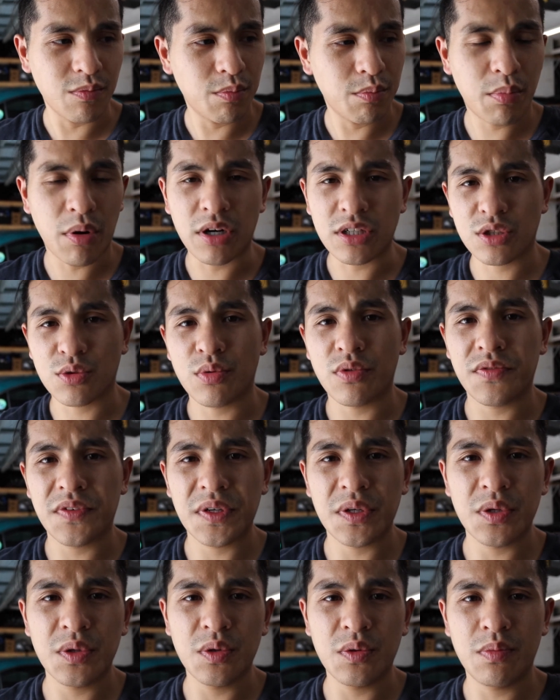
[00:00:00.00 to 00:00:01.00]
Parts
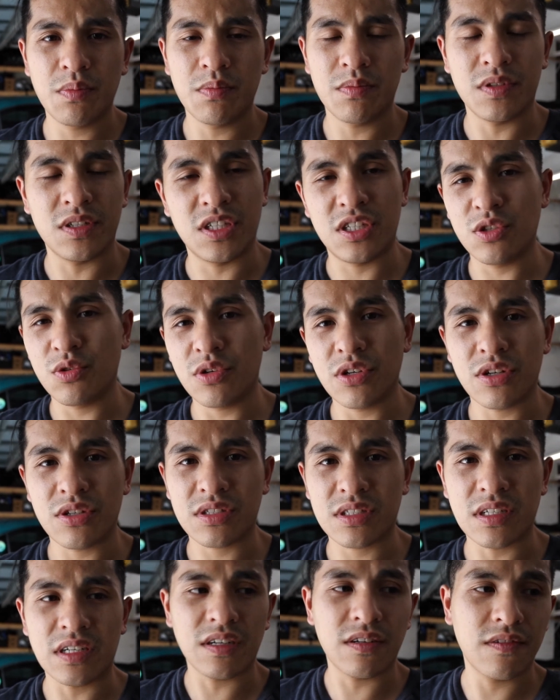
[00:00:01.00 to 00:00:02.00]
review, do it
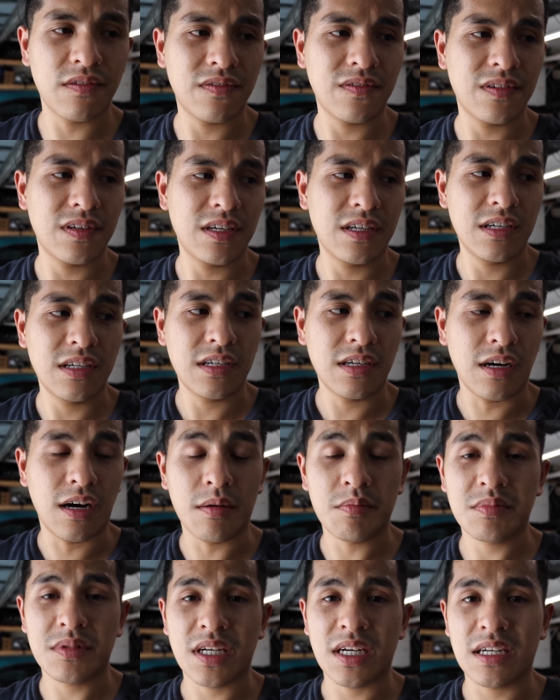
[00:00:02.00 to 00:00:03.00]
yourself,
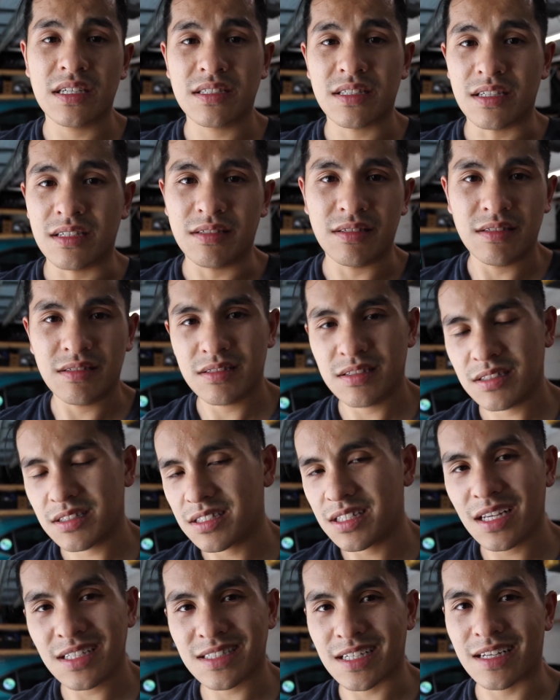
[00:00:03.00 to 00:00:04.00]
updates, and
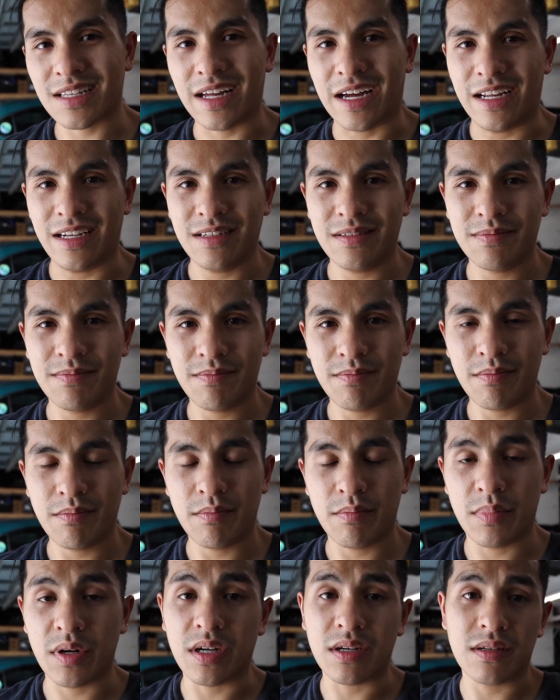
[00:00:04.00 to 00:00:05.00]
things like that.
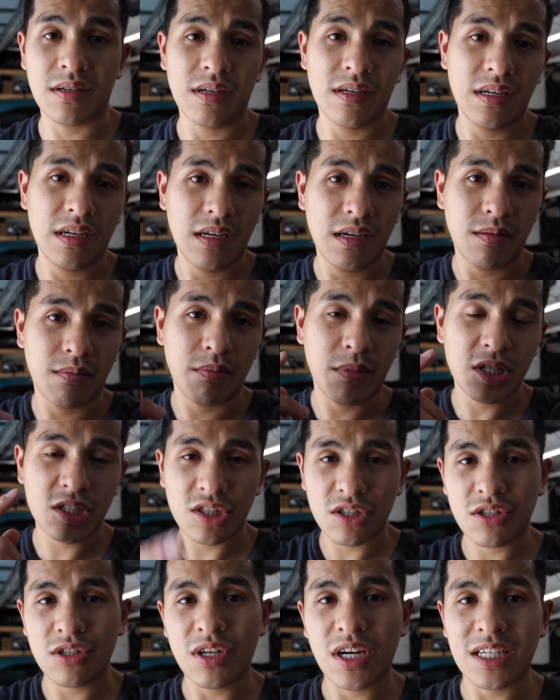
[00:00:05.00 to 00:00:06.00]
But make
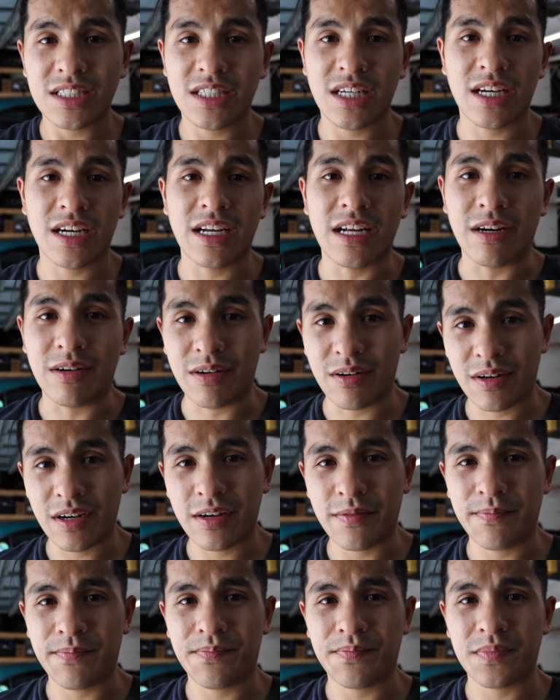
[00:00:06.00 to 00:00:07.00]
sure you guys check it out,
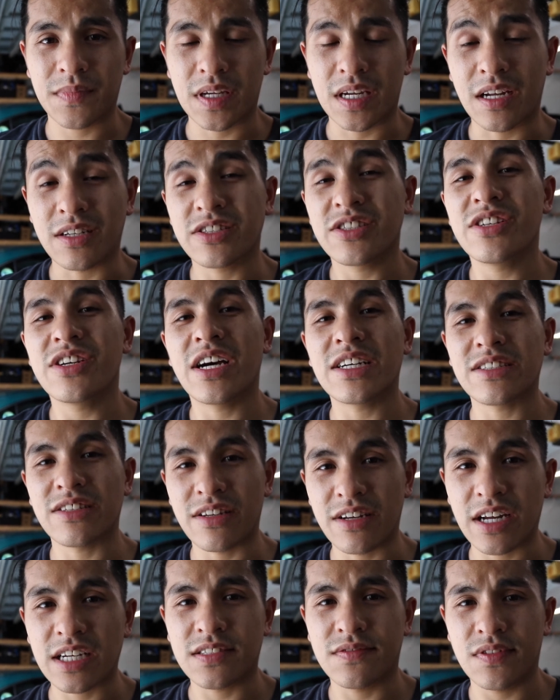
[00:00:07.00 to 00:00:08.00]
alright? And I'll see you guys on
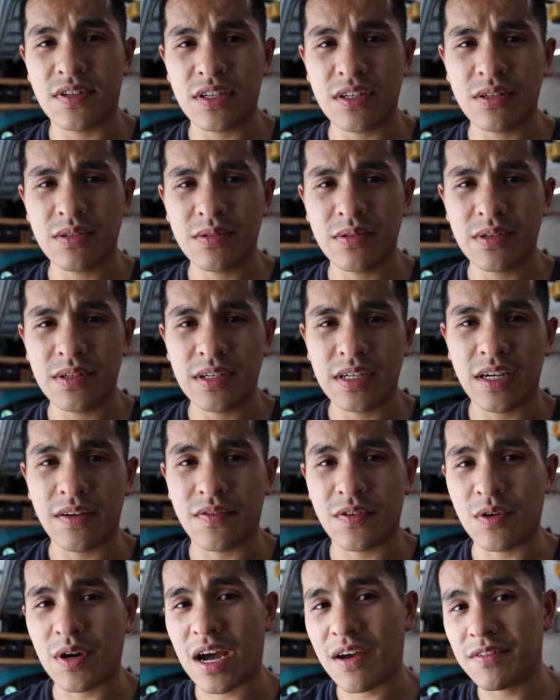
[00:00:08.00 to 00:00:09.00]
the next video.
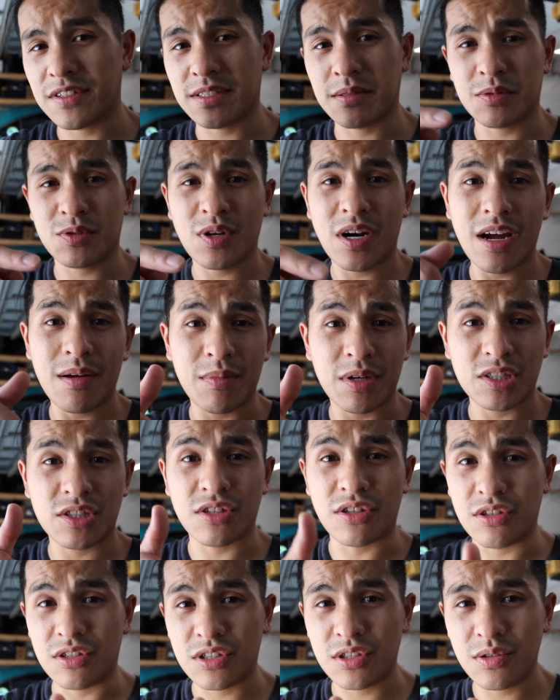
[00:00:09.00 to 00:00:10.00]
If you haven't subscribed, make
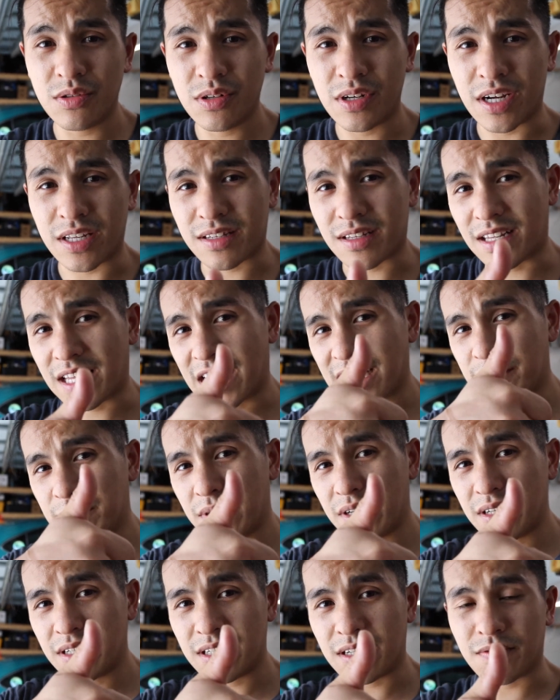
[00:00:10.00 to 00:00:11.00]
sure you do. Hit the like
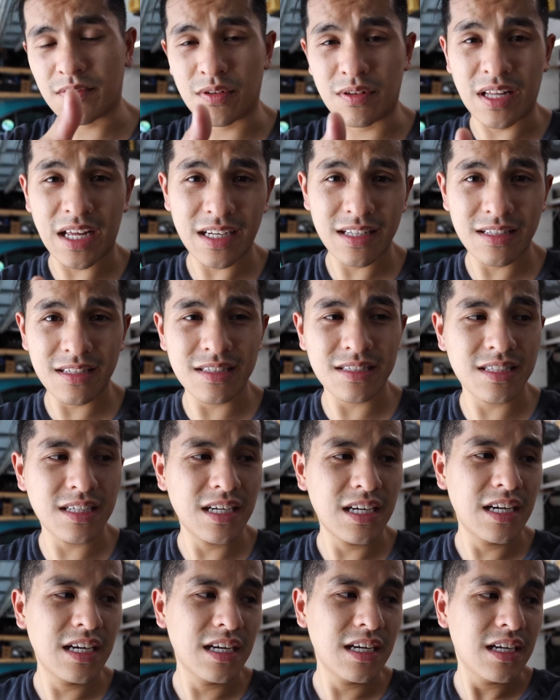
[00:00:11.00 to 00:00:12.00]
button if you like this.
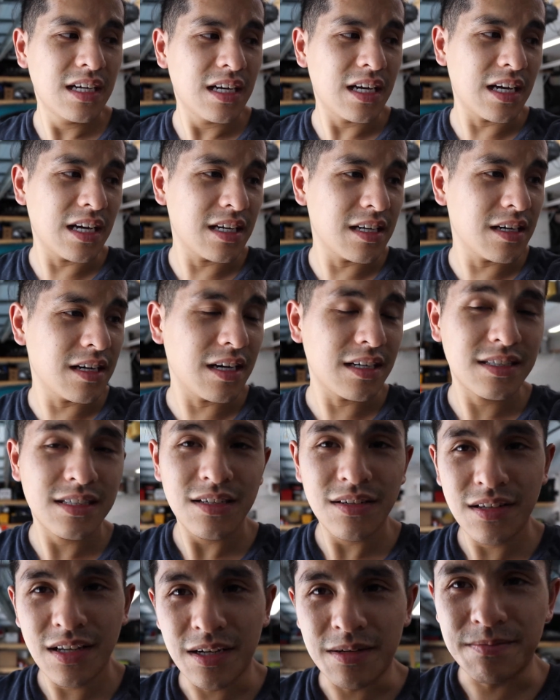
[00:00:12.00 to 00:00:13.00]
And I'll see
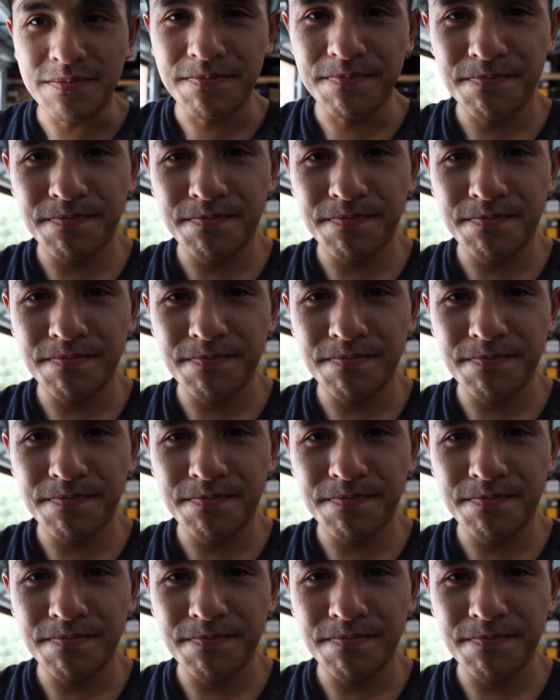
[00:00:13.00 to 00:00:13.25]
you then.